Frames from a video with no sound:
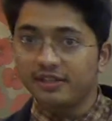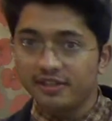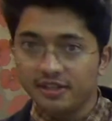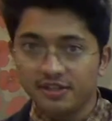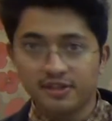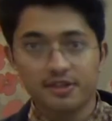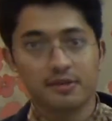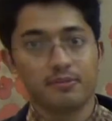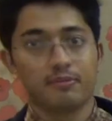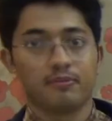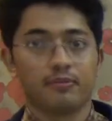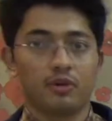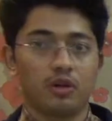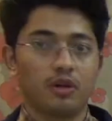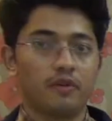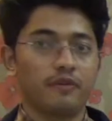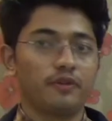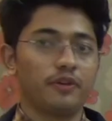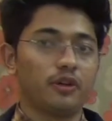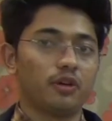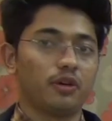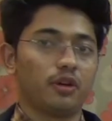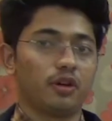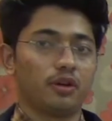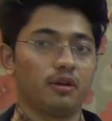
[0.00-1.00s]
system of
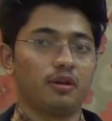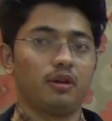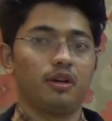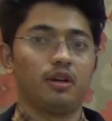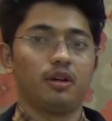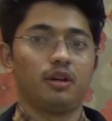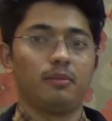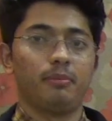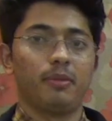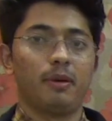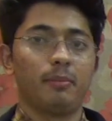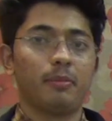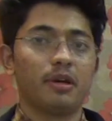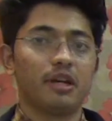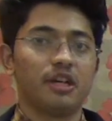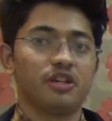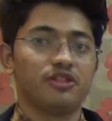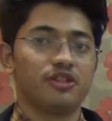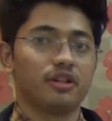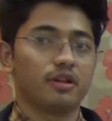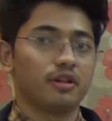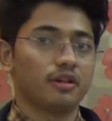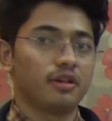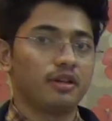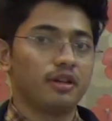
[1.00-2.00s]
your member
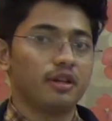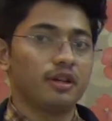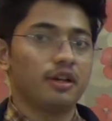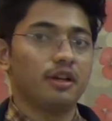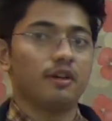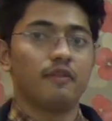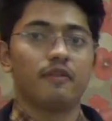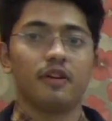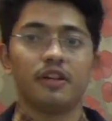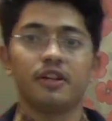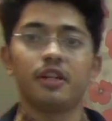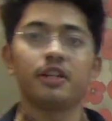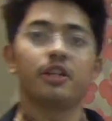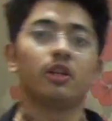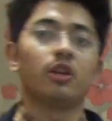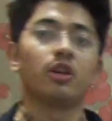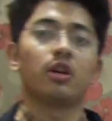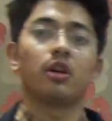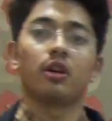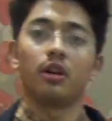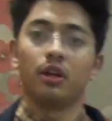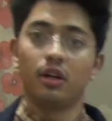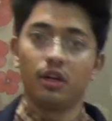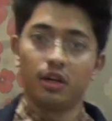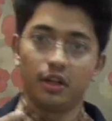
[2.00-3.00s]
nation, whether
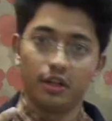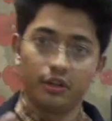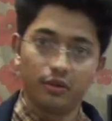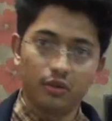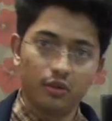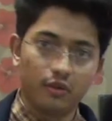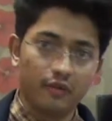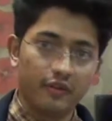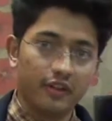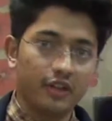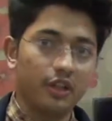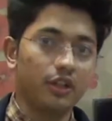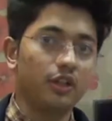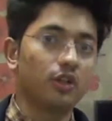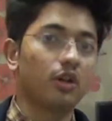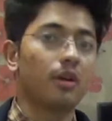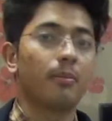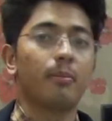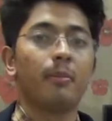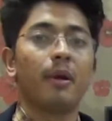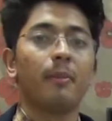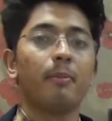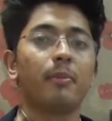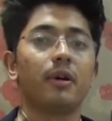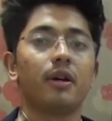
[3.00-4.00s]
your
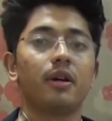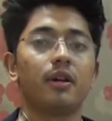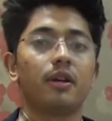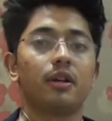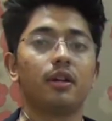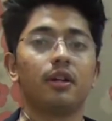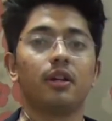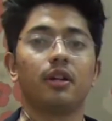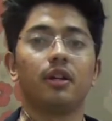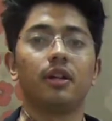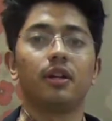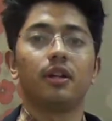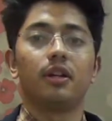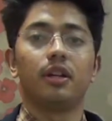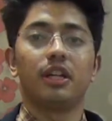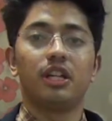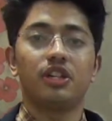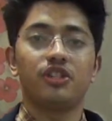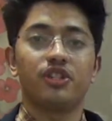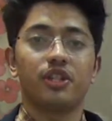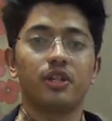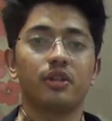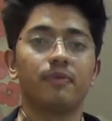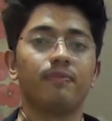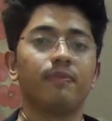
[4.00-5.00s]
member
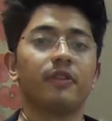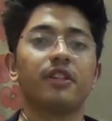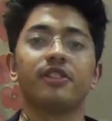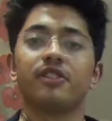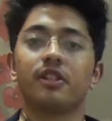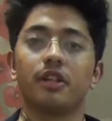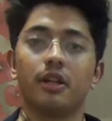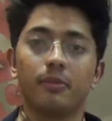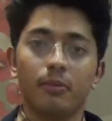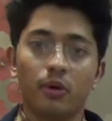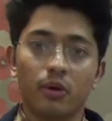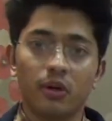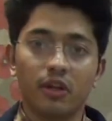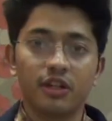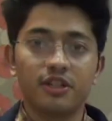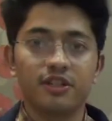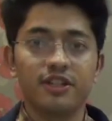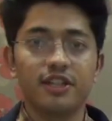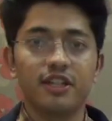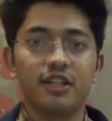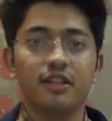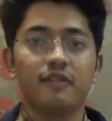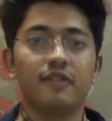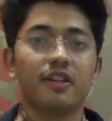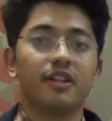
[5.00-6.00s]
nation is a
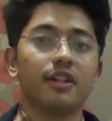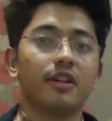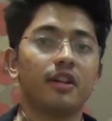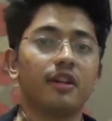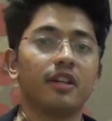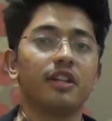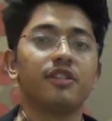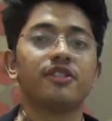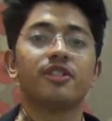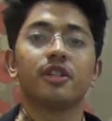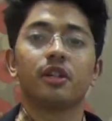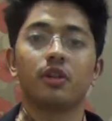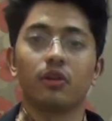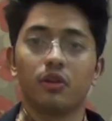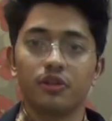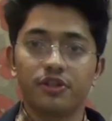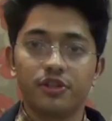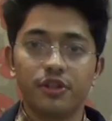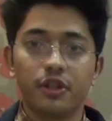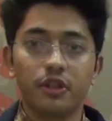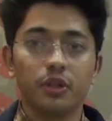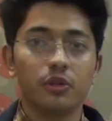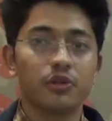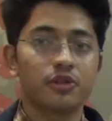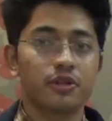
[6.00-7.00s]
democracy, whether it's a
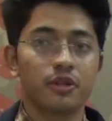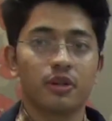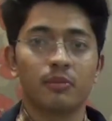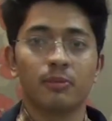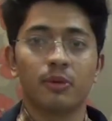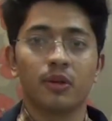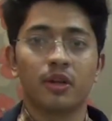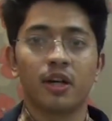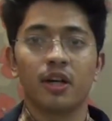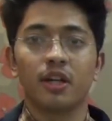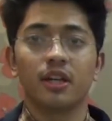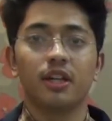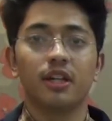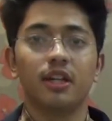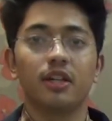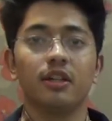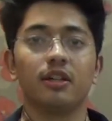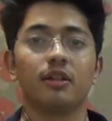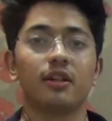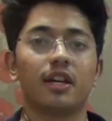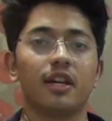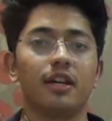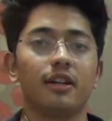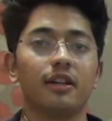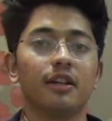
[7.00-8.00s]
constitutional monarchy,
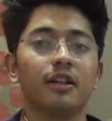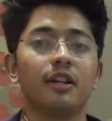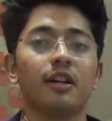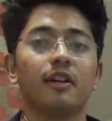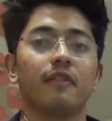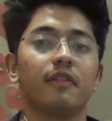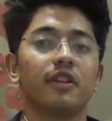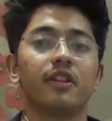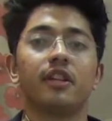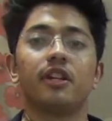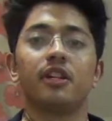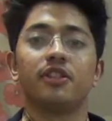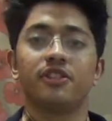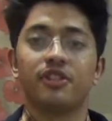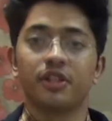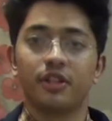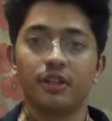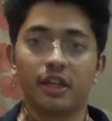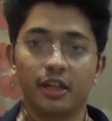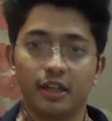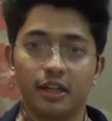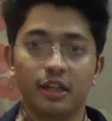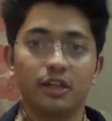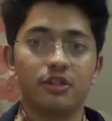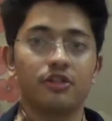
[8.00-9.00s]
right, whether it's a
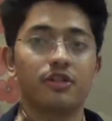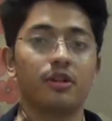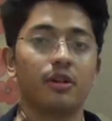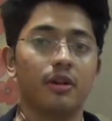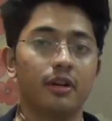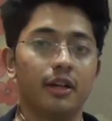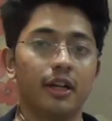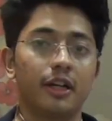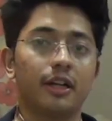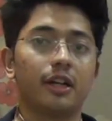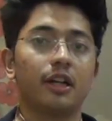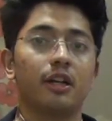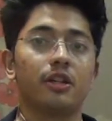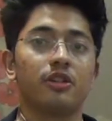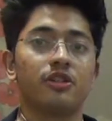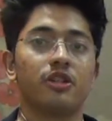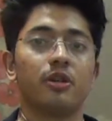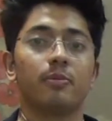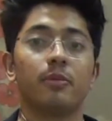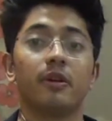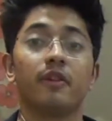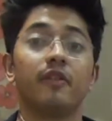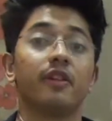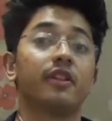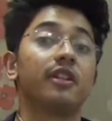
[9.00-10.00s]

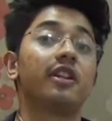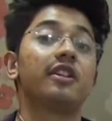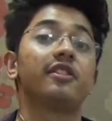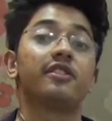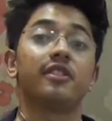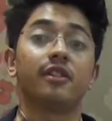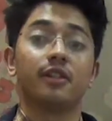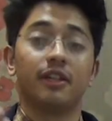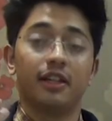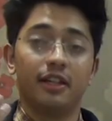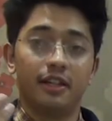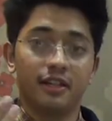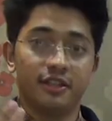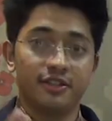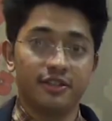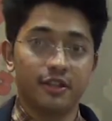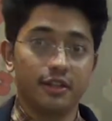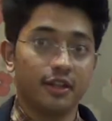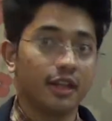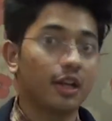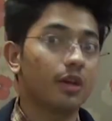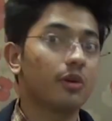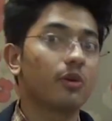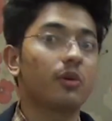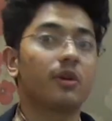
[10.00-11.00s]
dictatorship, whether it's a
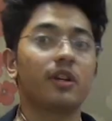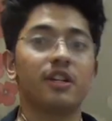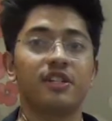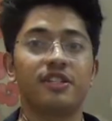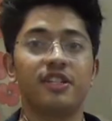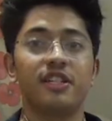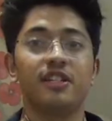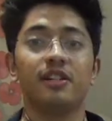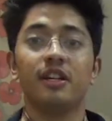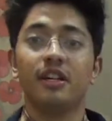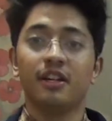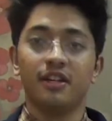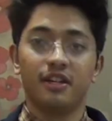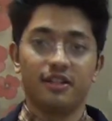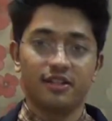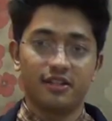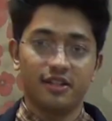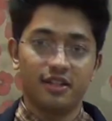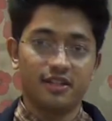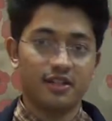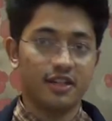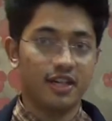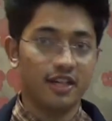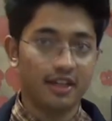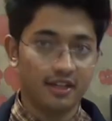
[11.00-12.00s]
necrocracy
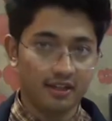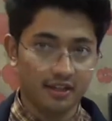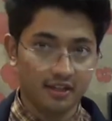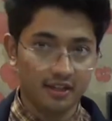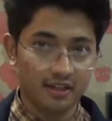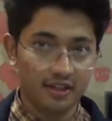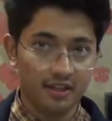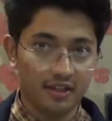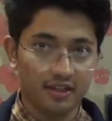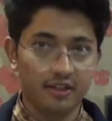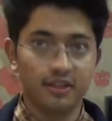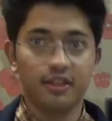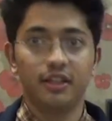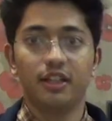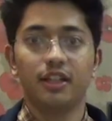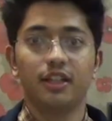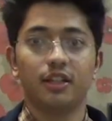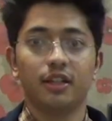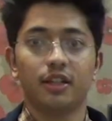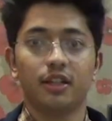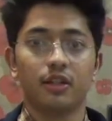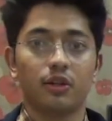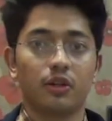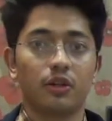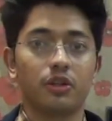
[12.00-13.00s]
just like the
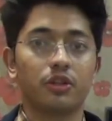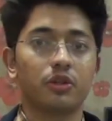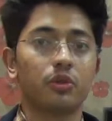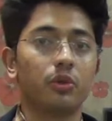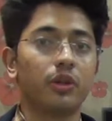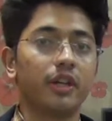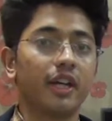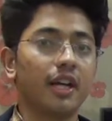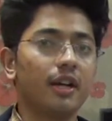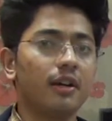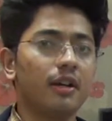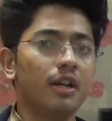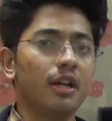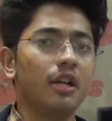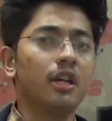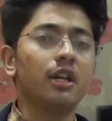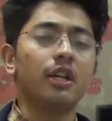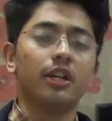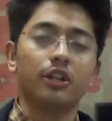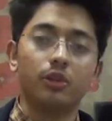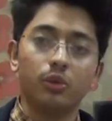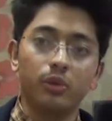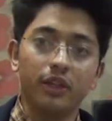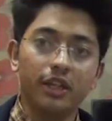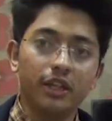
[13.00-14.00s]
North Korea.
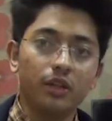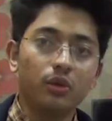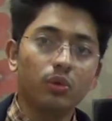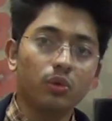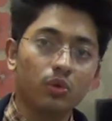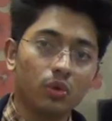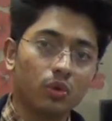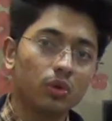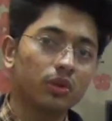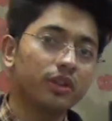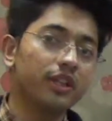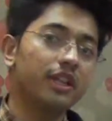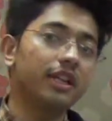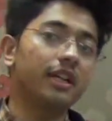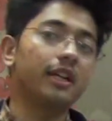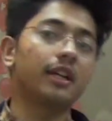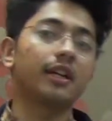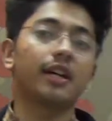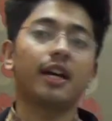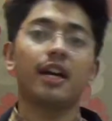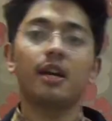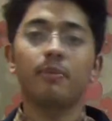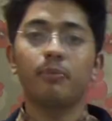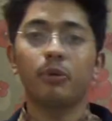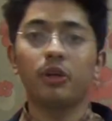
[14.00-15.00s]
You need to know the
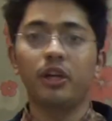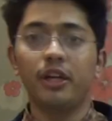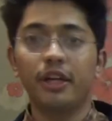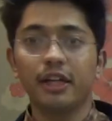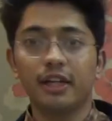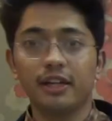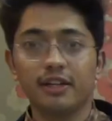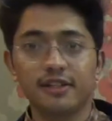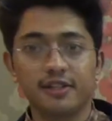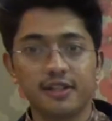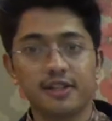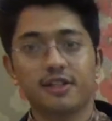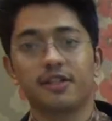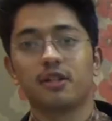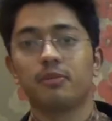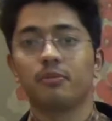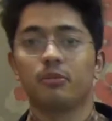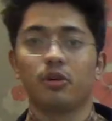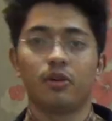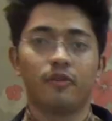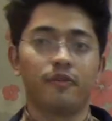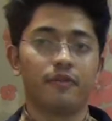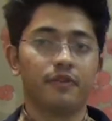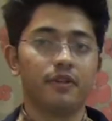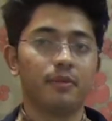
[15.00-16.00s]
entire political system
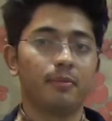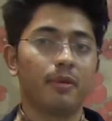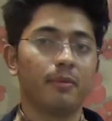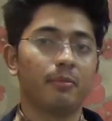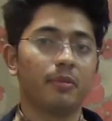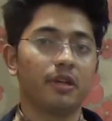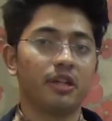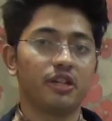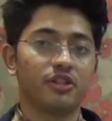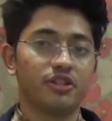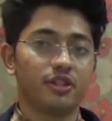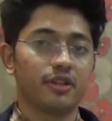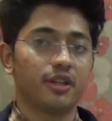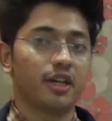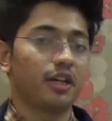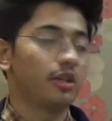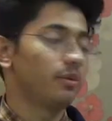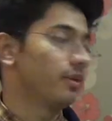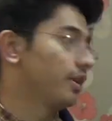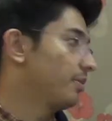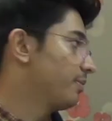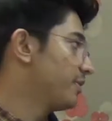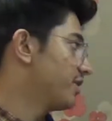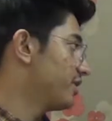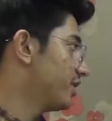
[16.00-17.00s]
of the member nation that you
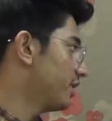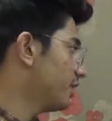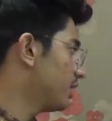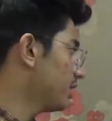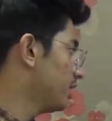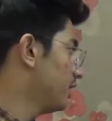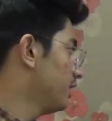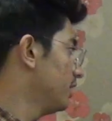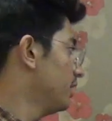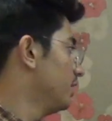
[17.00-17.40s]
represent.